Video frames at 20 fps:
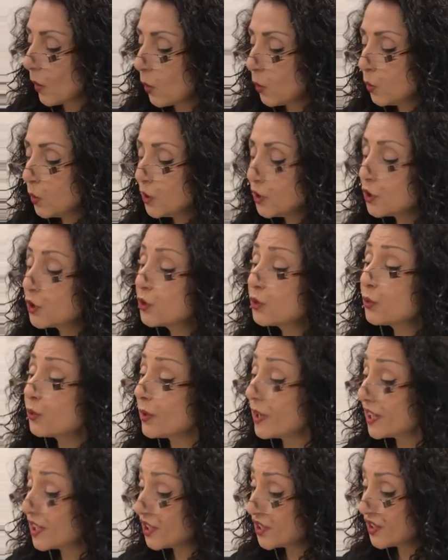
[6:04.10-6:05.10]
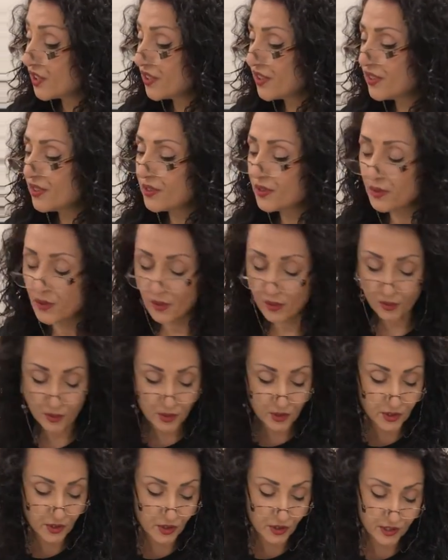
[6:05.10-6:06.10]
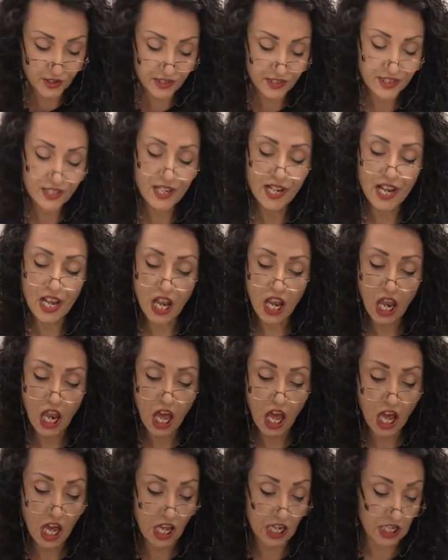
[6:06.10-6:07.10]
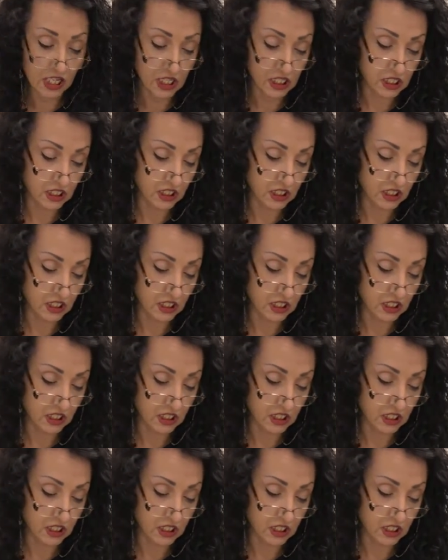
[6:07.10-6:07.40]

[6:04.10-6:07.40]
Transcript: which direction do those darts lie?